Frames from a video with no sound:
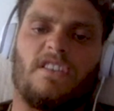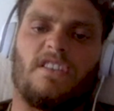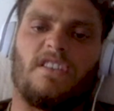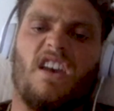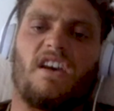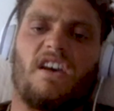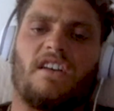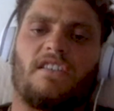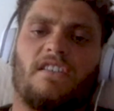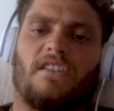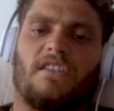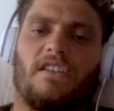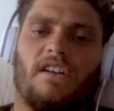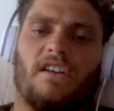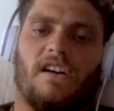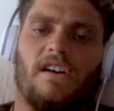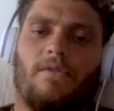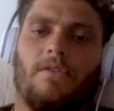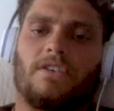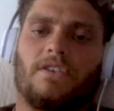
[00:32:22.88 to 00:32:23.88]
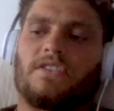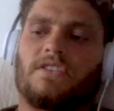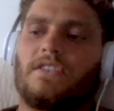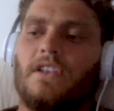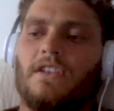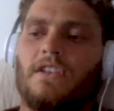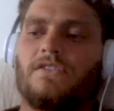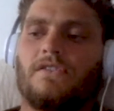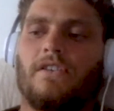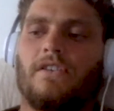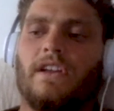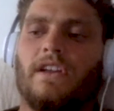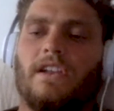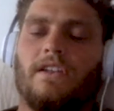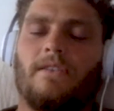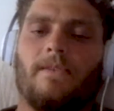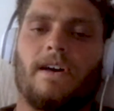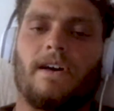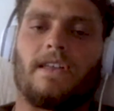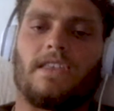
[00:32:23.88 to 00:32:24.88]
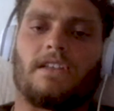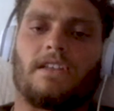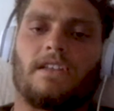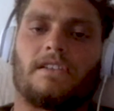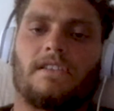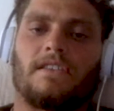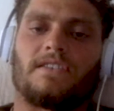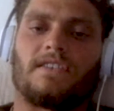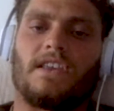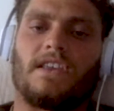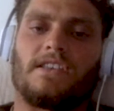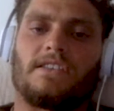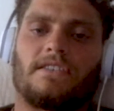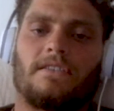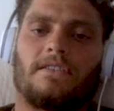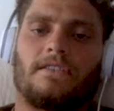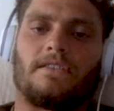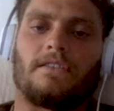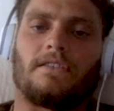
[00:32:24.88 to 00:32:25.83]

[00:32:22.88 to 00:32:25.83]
I wasn't enjoying it by the end of the season.